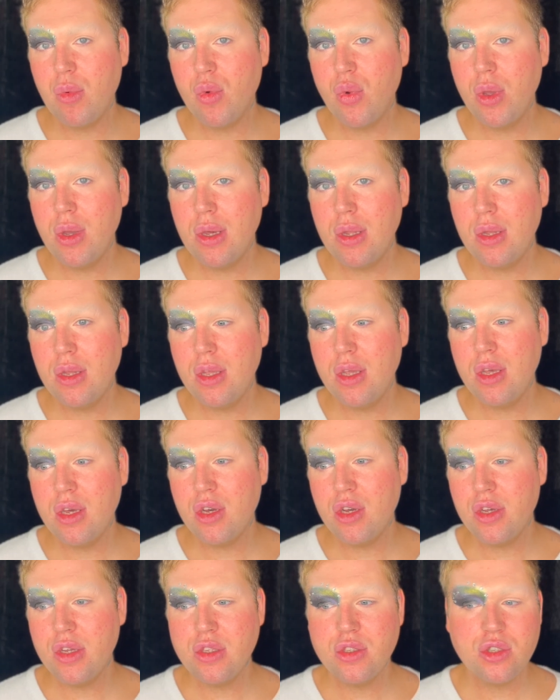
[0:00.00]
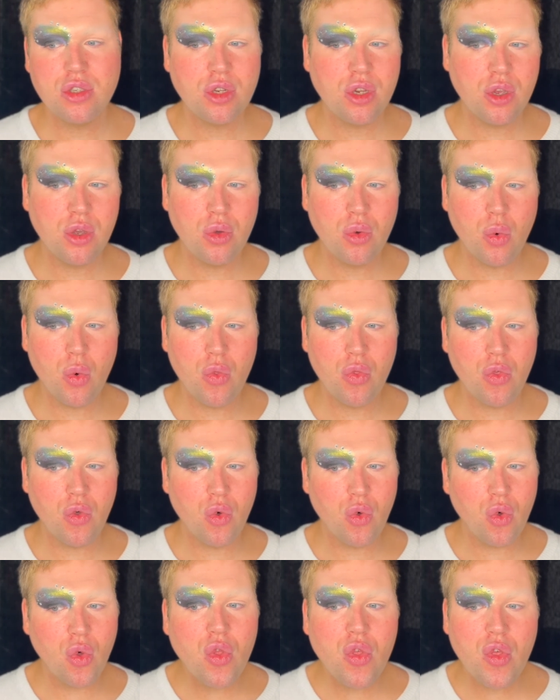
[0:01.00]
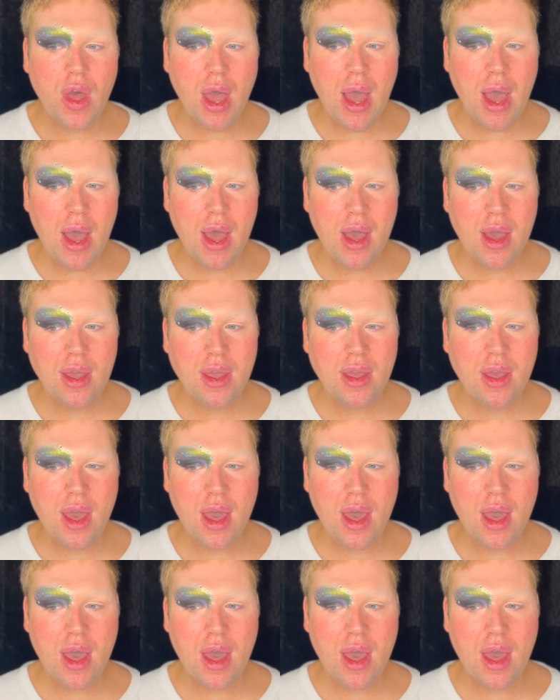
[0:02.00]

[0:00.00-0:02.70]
quickly going to do the other eye.